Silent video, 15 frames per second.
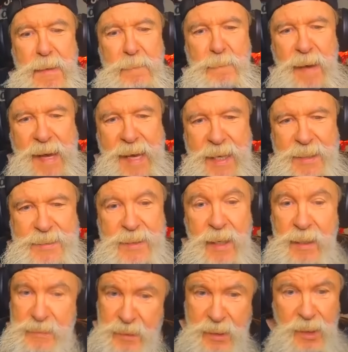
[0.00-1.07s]
bands
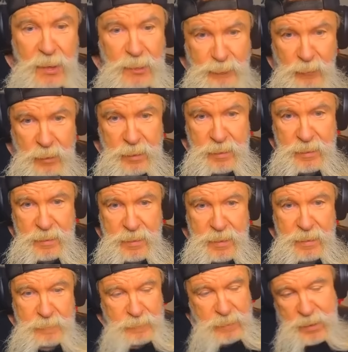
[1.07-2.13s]
in the country
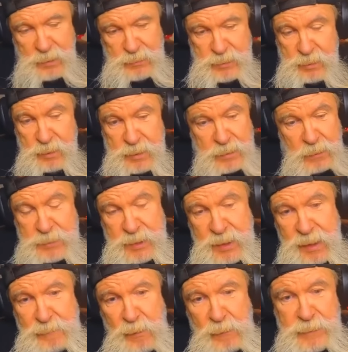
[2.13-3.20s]
because you just don't see them over